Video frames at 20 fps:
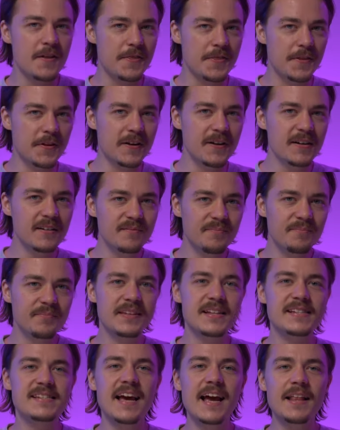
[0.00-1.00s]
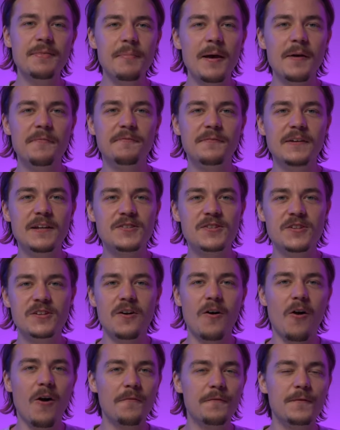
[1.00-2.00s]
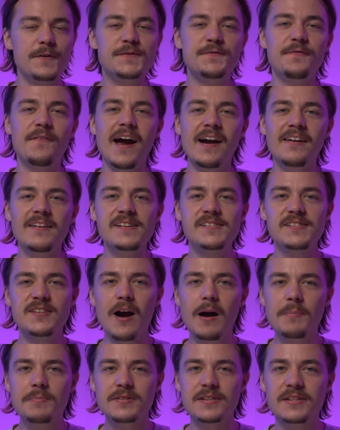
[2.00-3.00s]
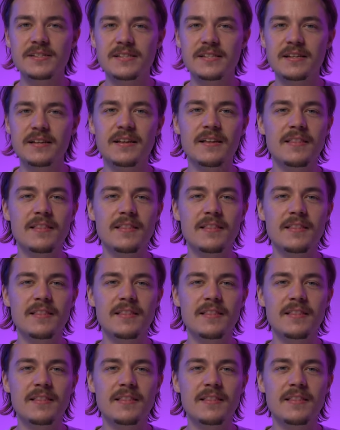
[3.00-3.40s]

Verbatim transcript: Third, the sitemap feature offers various options,